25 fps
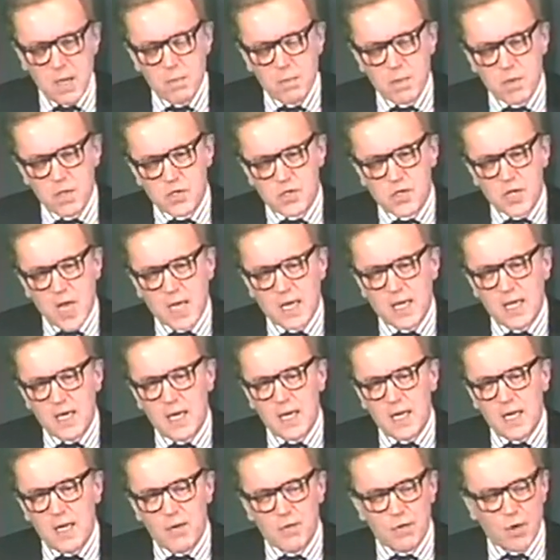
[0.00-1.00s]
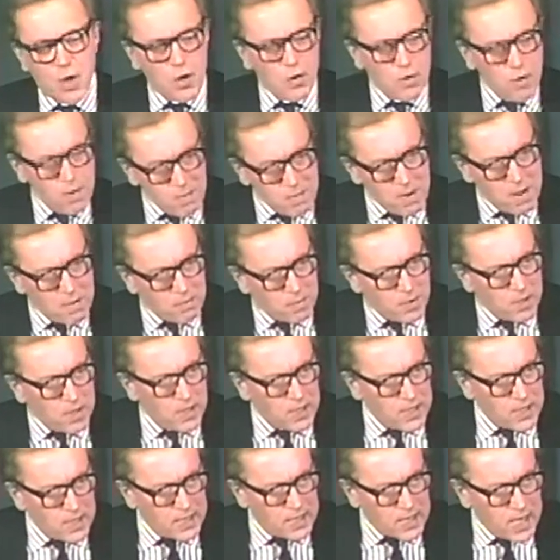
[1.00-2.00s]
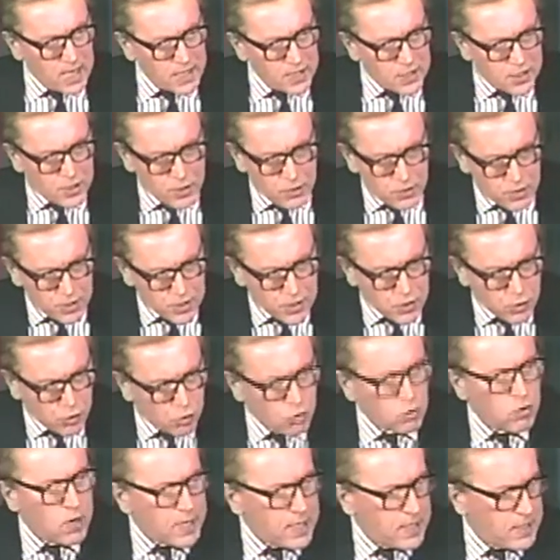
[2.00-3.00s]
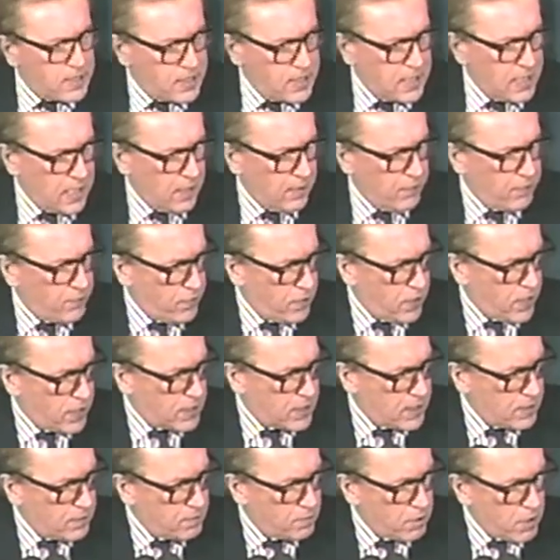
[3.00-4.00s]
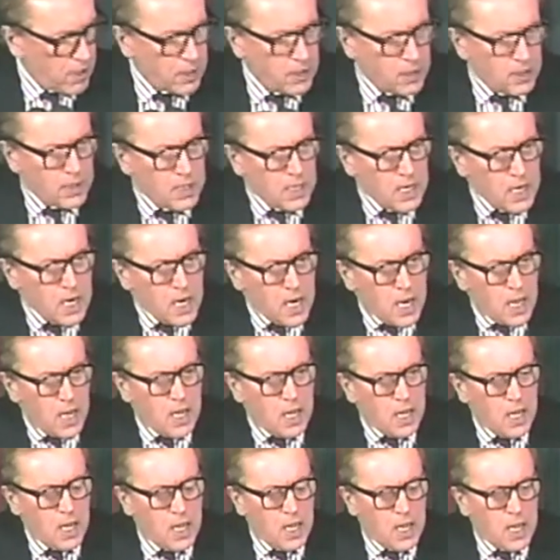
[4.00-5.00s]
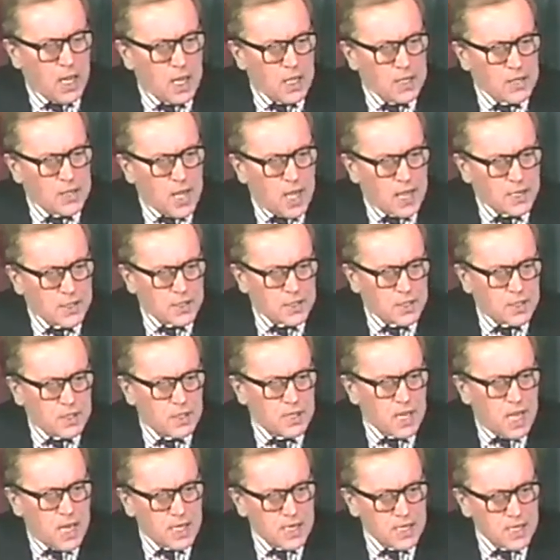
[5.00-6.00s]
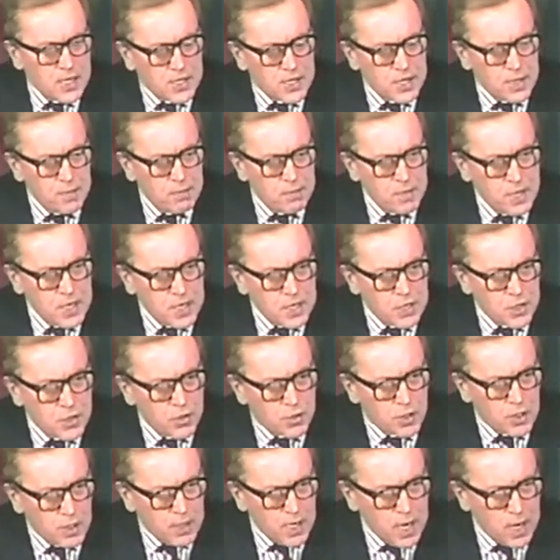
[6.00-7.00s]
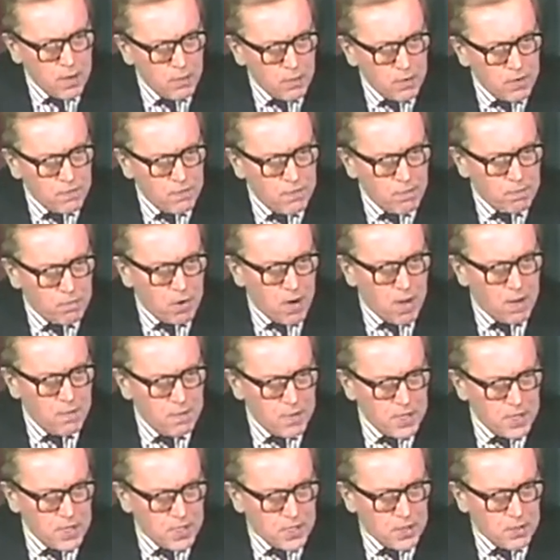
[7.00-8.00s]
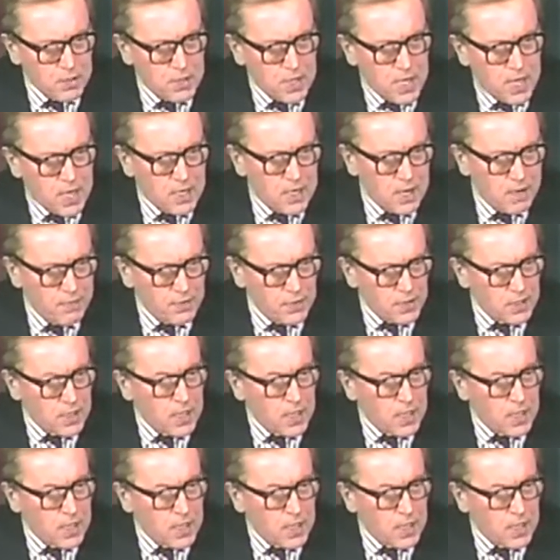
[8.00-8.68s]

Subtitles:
But secondly, you've got to remember that it does do this great thing for us in Britain, and that is, it means you can get rid of a prime minister without having to